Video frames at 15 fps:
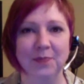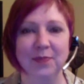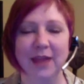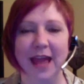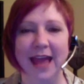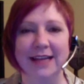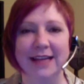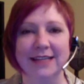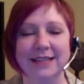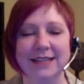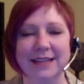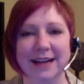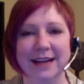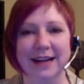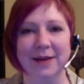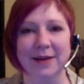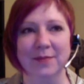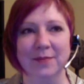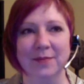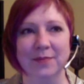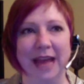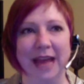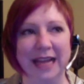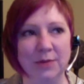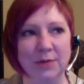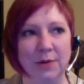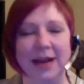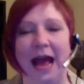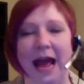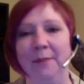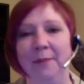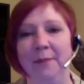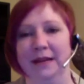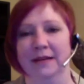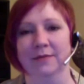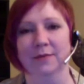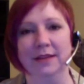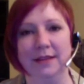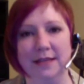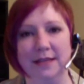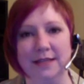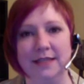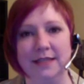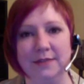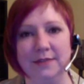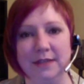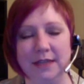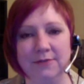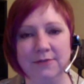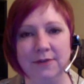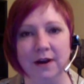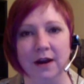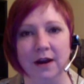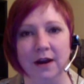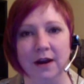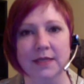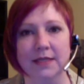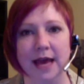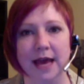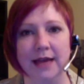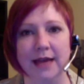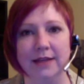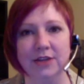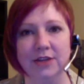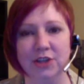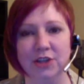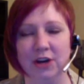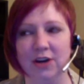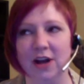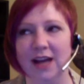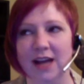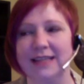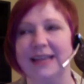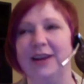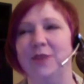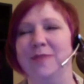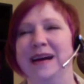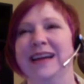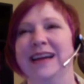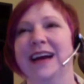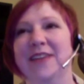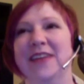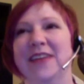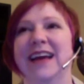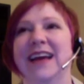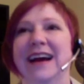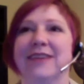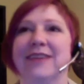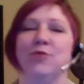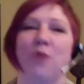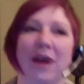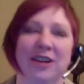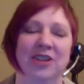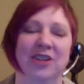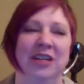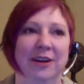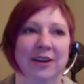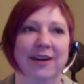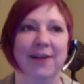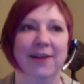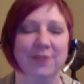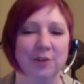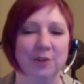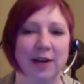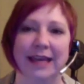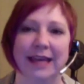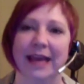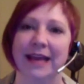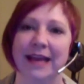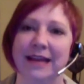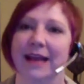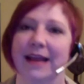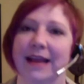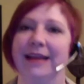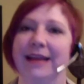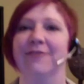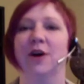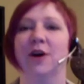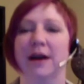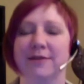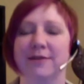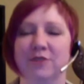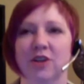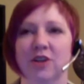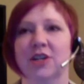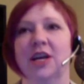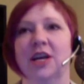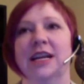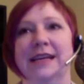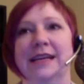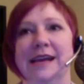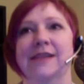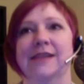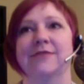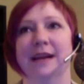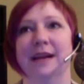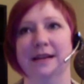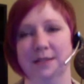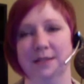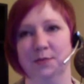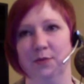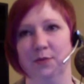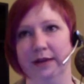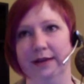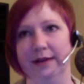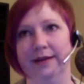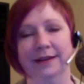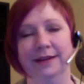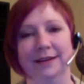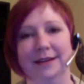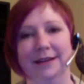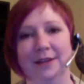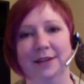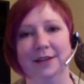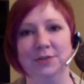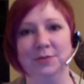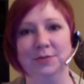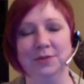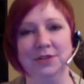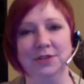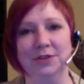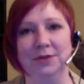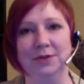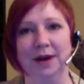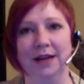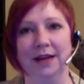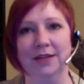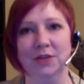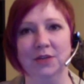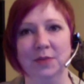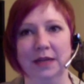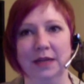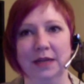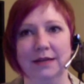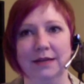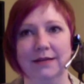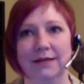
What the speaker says: And that's what would happen with this DVD farm, is that you turn on, it's like, oh my God, that guy is watching Hereafter again. And I've turned it on again right at this point. 2 minutes in.